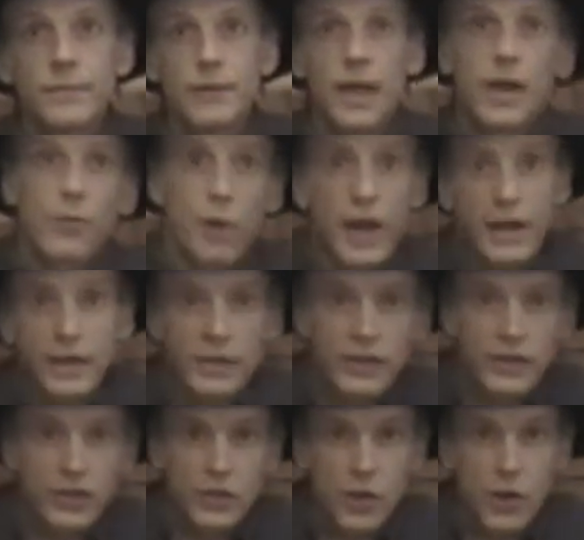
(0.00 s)
I ran into
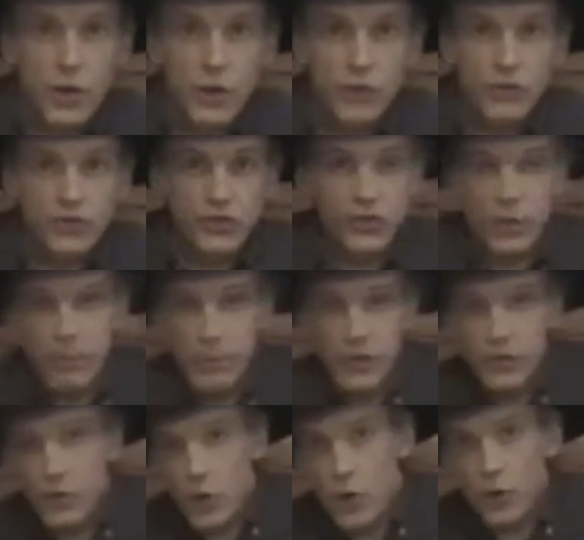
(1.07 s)
the yards, jumping
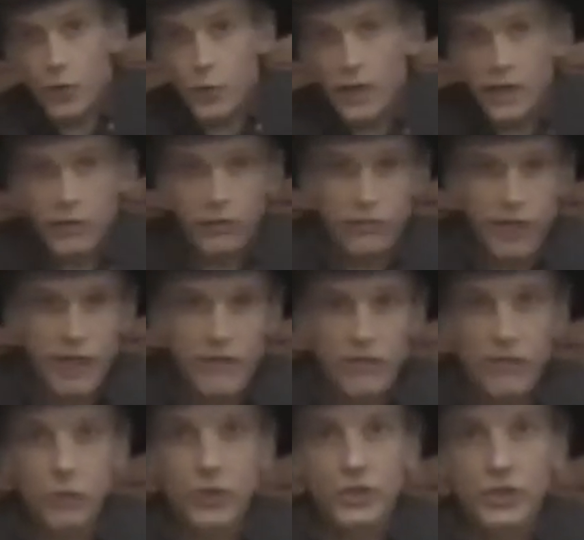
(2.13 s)
dark rails, heavy
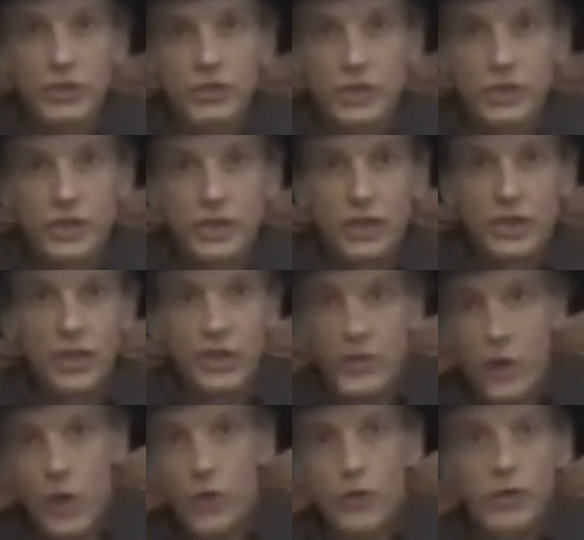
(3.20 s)
switches,
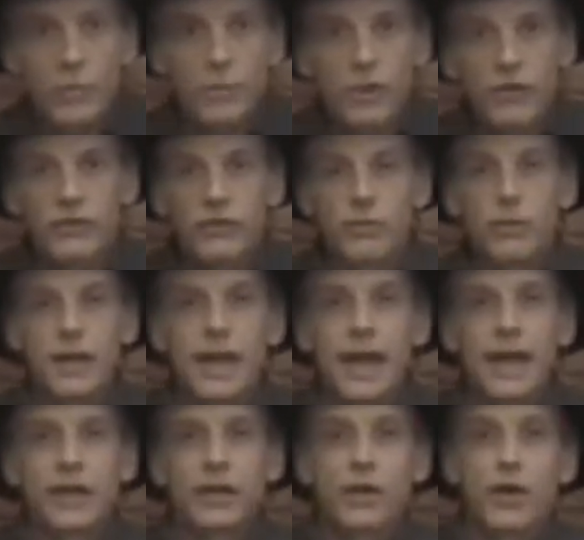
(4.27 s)
darting amongst the
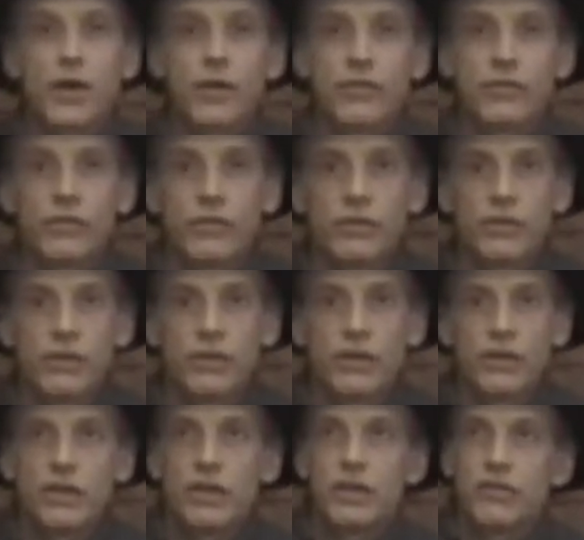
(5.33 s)
blind cars.
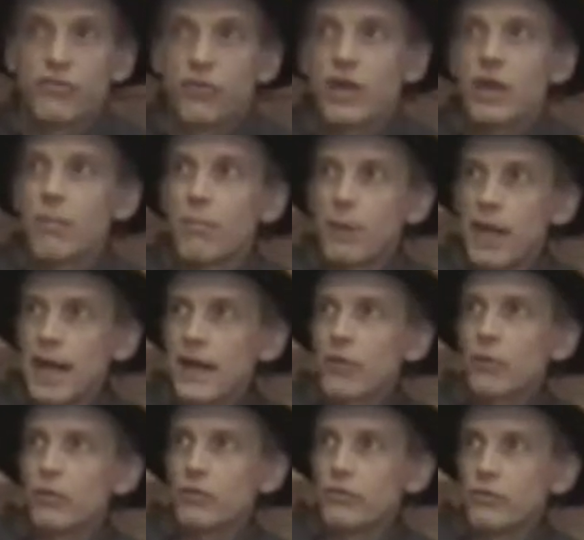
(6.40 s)
The string of black
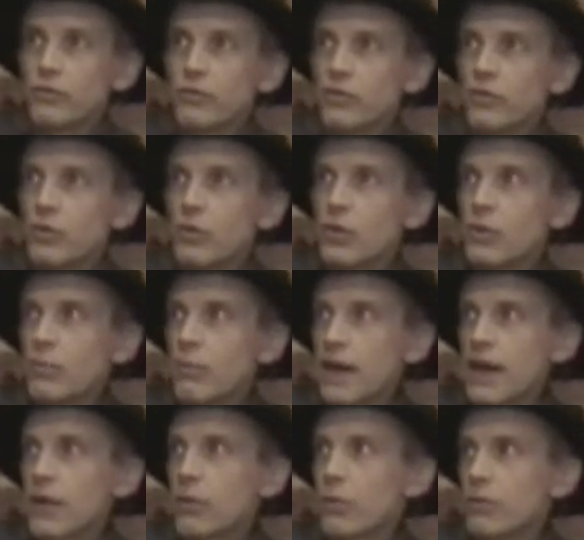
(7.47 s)
ones was going
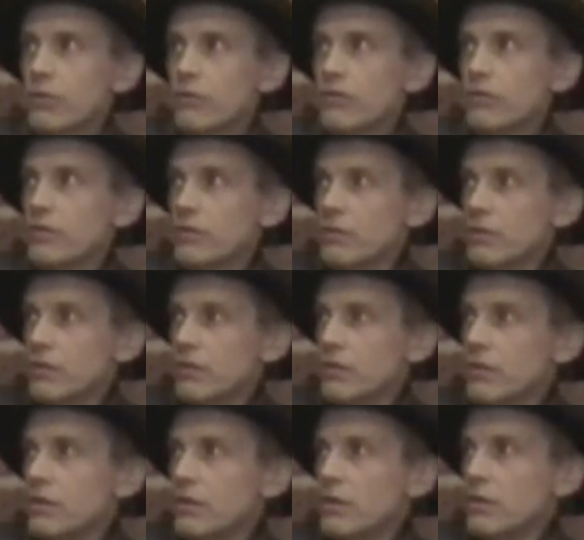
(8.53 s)
backwards
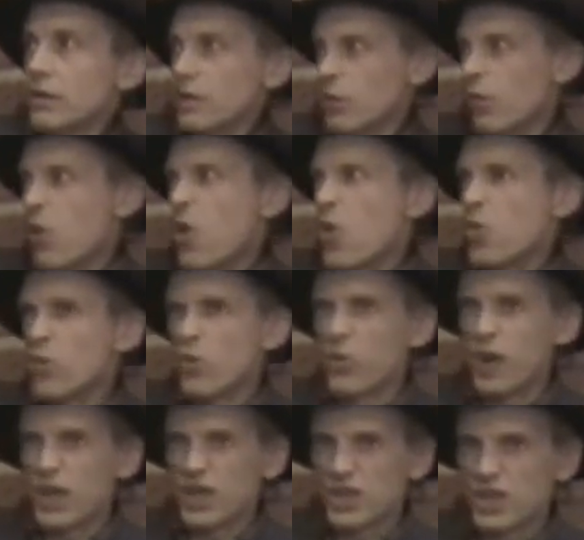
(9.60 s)
in the wrong
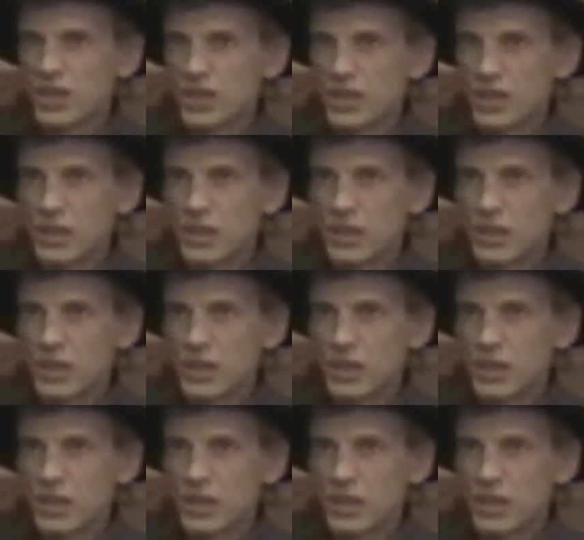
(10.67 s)
direction.